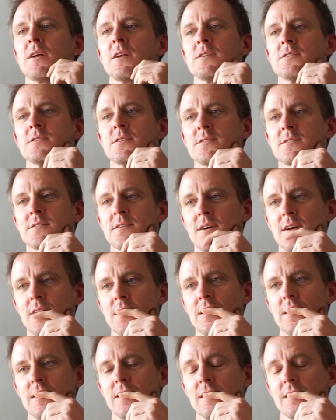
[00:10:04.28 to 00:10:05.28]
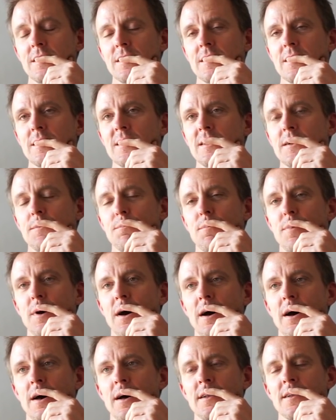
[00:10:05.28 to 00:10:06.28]
managers mm.
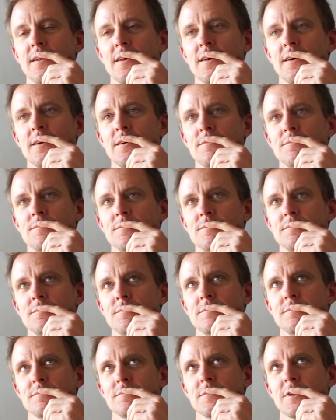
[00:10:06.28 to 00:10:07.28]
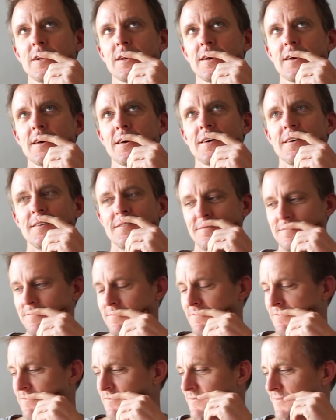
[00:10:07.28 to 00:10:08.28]
but um, yeah
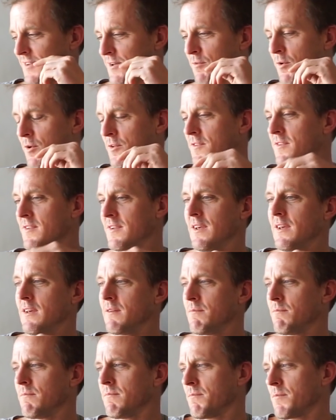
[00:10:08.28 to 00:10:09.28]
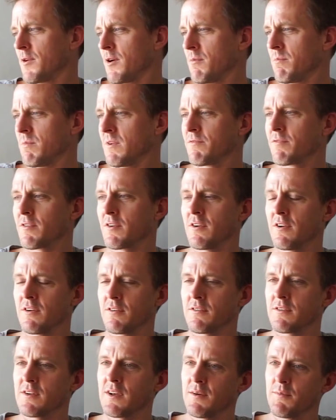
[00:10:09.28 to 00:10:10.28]
we won't see him probably for a
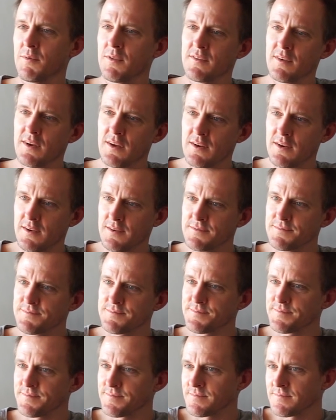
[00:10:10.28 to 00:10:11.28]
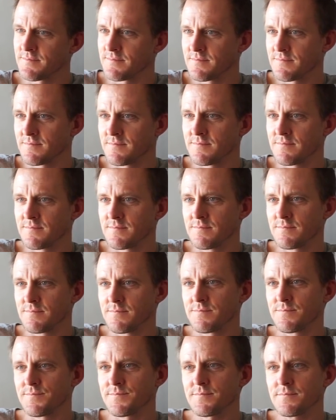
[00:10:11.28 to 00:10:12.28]
long time in cycling is that a
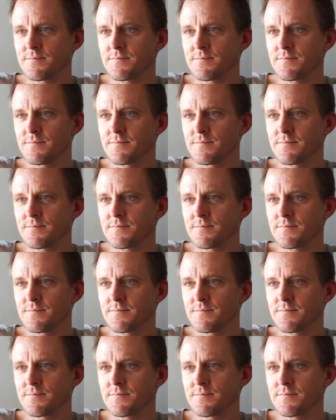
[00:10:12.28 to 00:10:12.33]
shame,